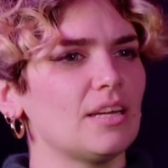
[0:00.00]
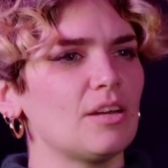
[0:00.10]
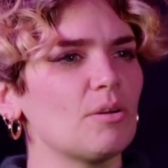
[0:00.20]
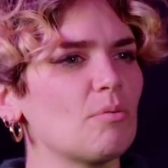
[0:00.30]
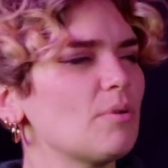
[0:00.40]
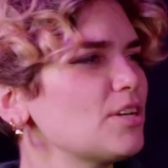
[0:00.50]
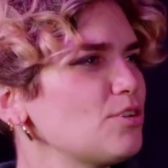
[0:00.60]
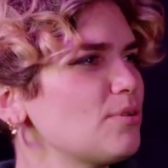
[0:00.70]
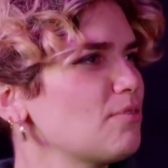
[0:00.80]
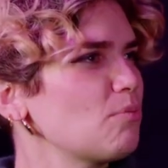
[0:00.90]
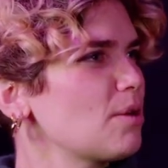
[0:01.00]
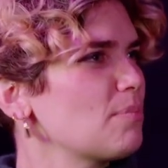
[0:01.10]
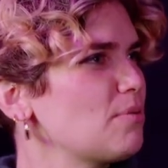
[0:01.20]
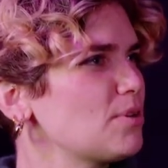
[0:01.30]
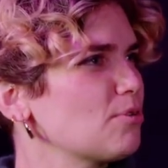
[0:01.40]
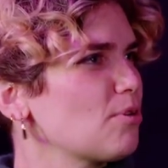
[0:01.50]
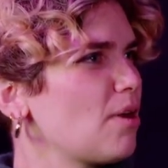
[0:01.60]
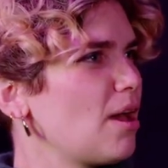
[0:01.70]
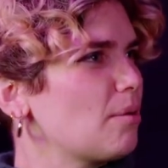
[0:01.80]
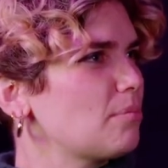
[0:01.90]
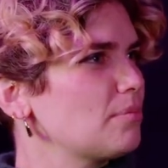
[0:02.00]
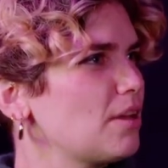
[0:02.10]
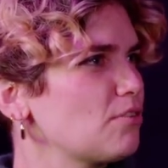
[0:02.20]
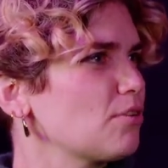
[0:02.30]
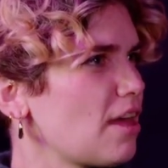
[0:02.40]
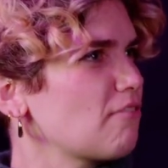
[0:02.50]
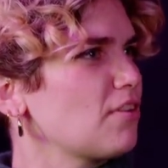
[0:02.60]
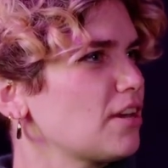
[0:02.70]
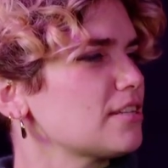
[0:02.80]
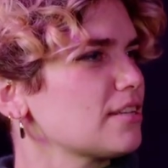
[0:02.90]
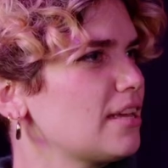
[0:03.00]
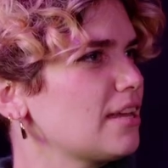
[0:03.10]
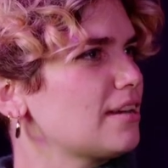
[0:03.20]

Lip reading: But what did you even want to be when you grew up? If you were that funny as a kid.